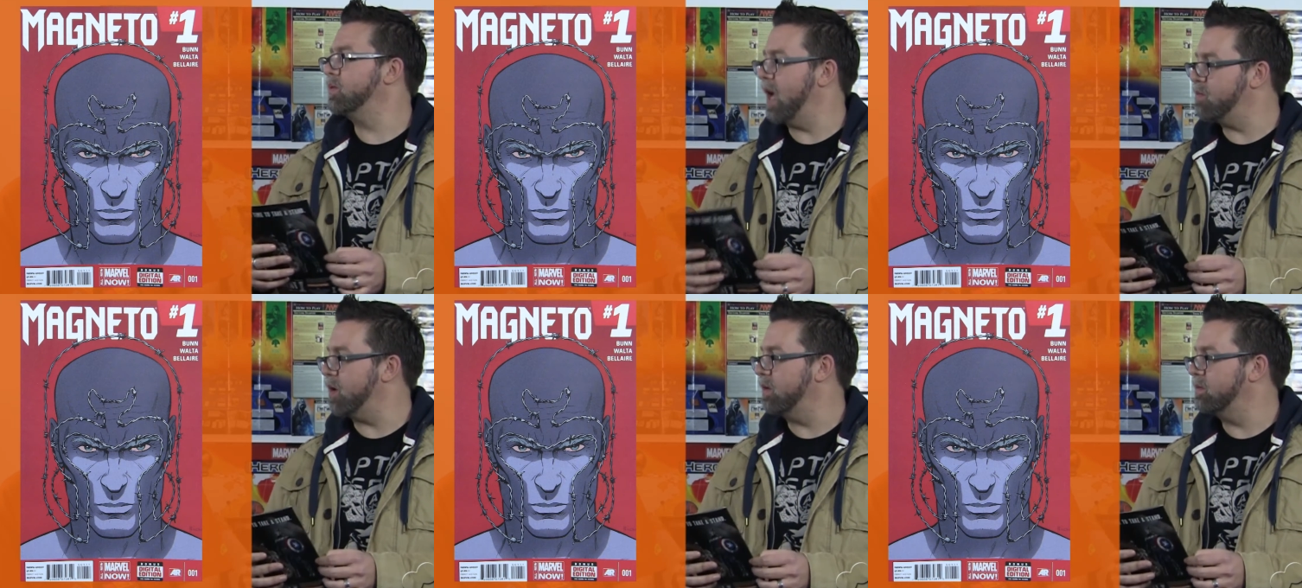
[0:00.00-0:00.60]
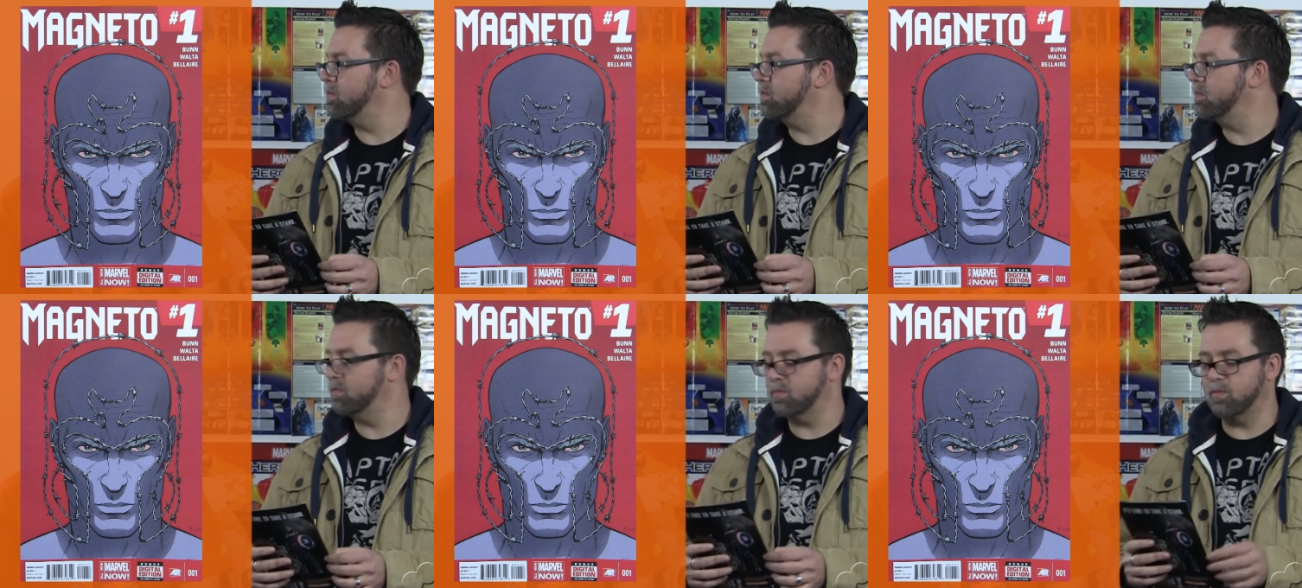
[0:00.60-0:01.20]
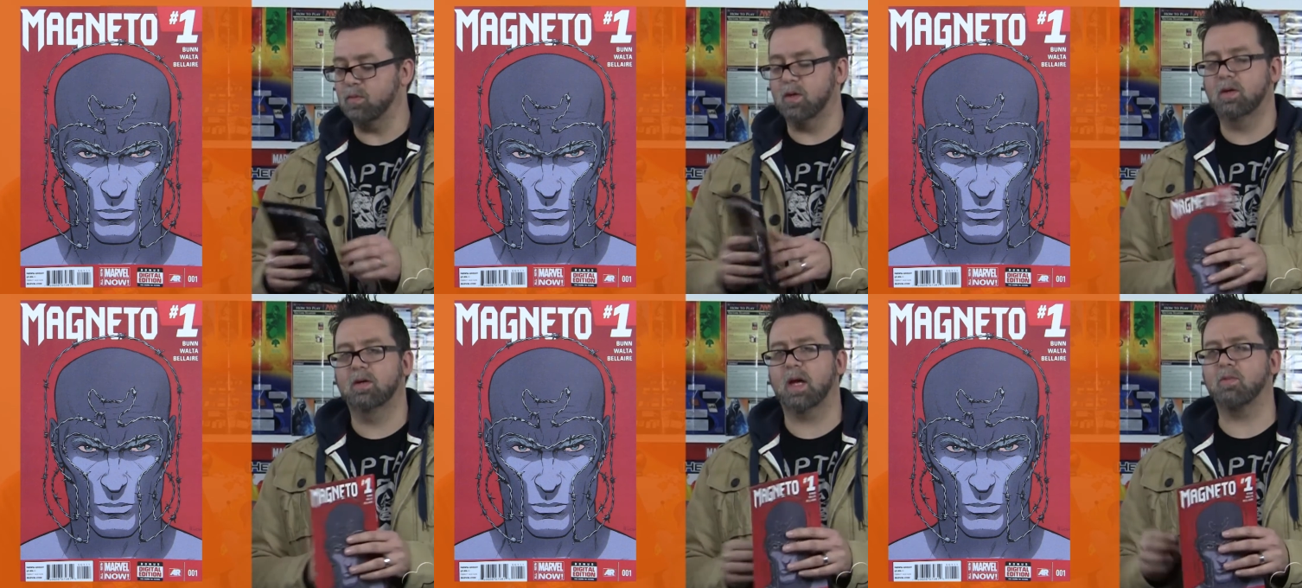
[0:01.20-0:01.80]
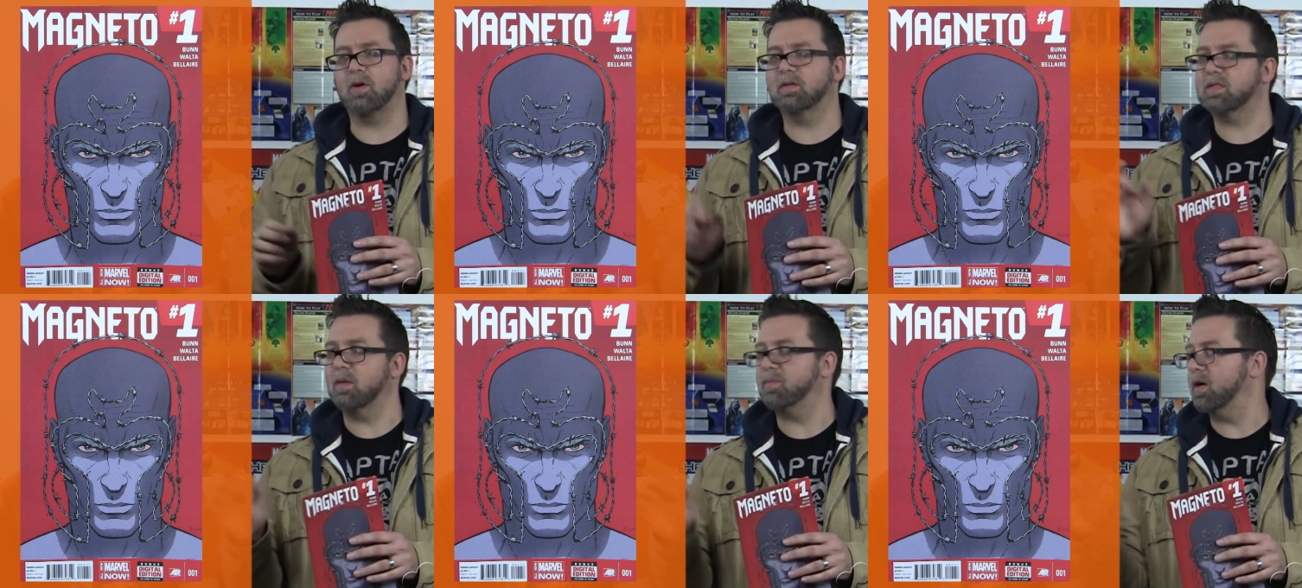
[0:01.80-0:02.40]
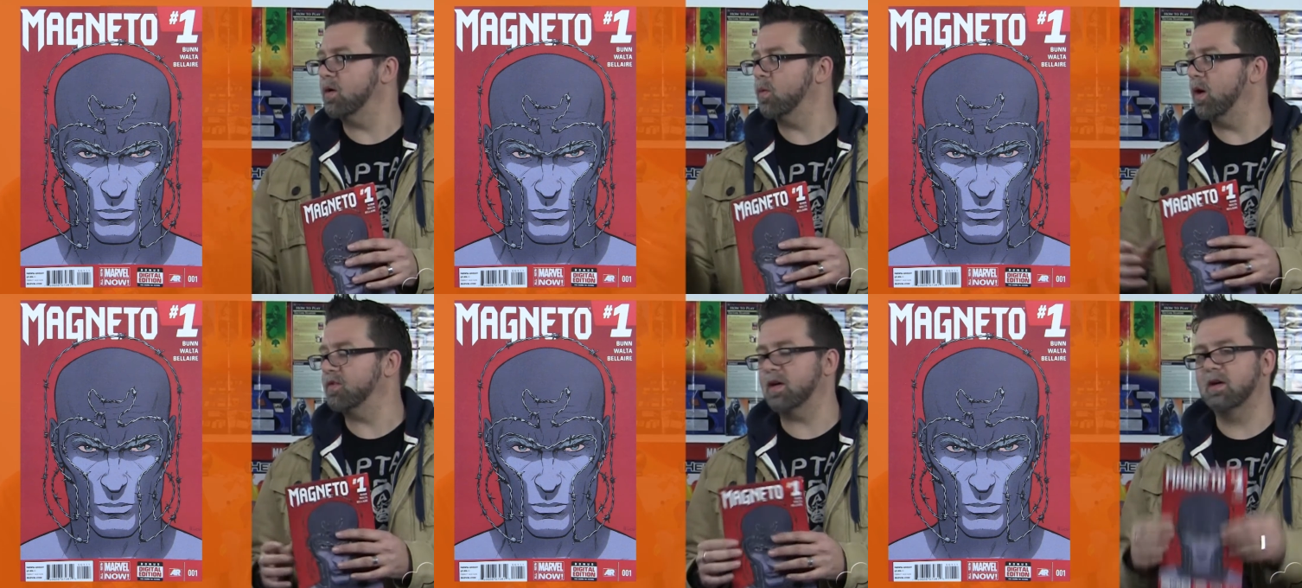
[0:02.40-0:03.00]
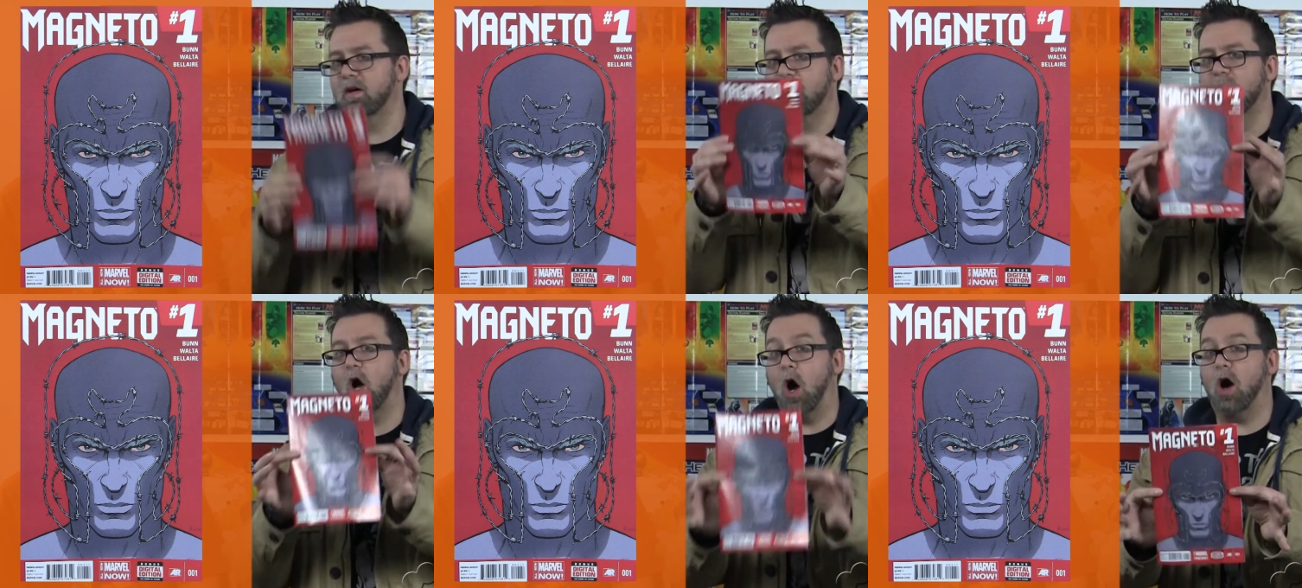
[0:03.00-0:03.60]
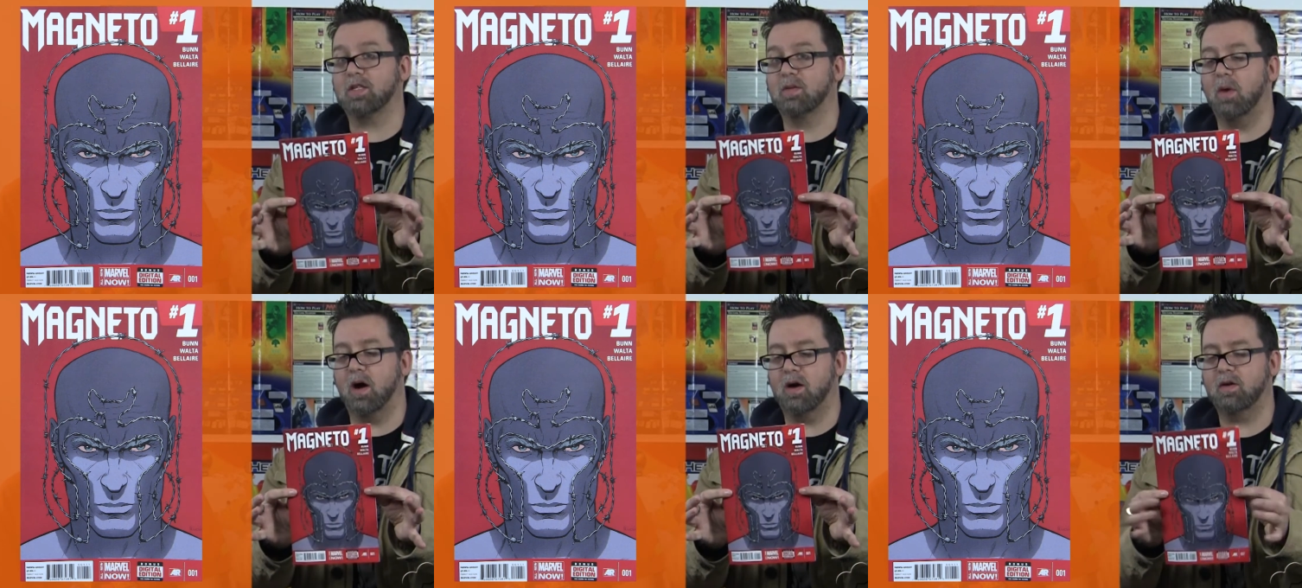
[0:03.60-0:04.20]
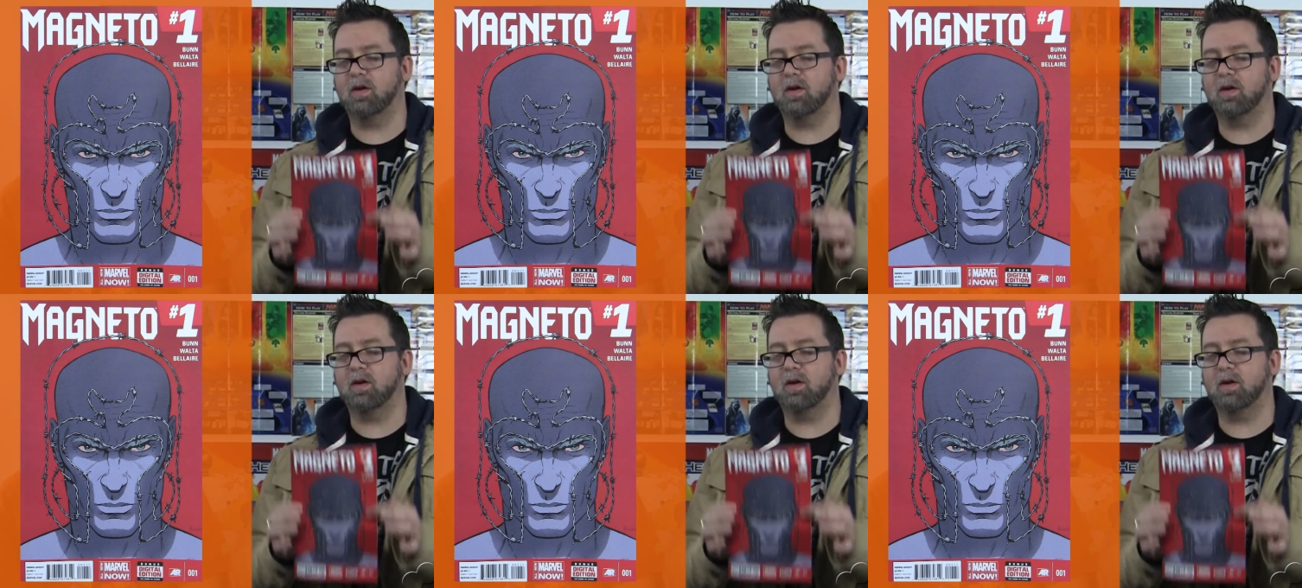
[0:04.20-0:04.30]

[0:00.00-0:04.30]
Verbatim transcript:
Speaker 1: Gabriel. Mm -hmm. Gabriel something, Walta. Mm -hmm. Awesome art,